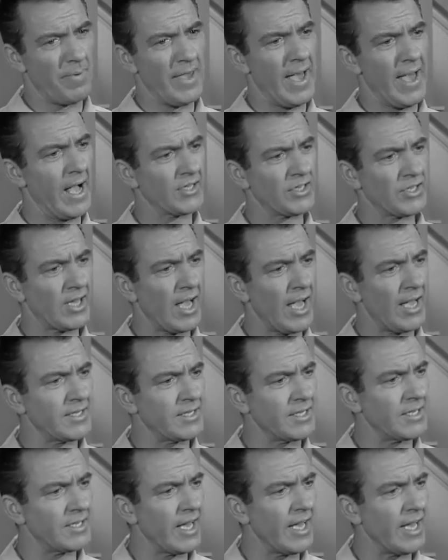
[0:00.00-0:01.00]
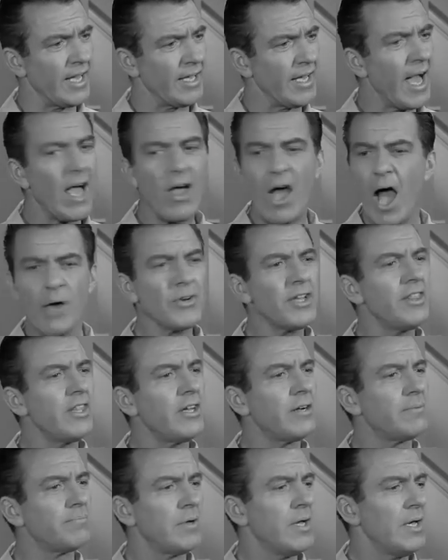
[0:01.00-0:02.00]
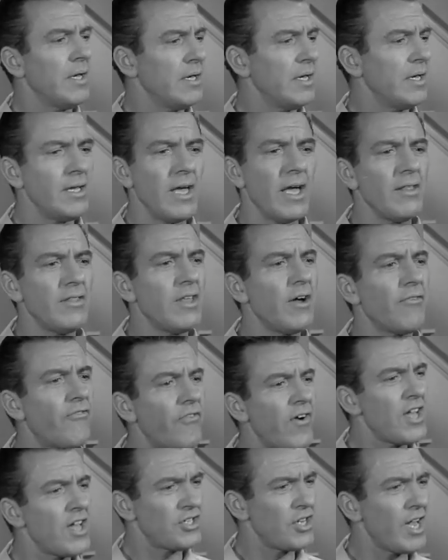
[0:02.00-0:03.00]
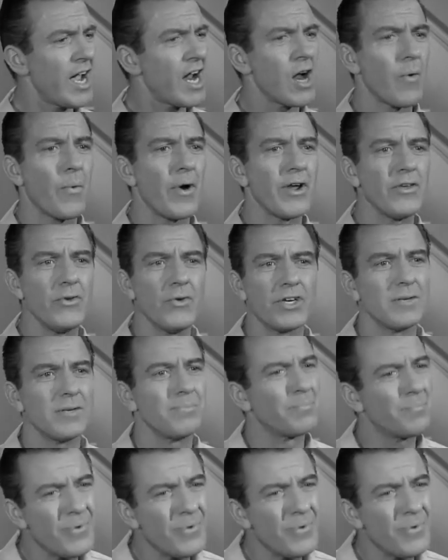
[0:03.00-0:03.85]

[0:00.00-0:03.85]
to be outside today. Out in the fresh air where you can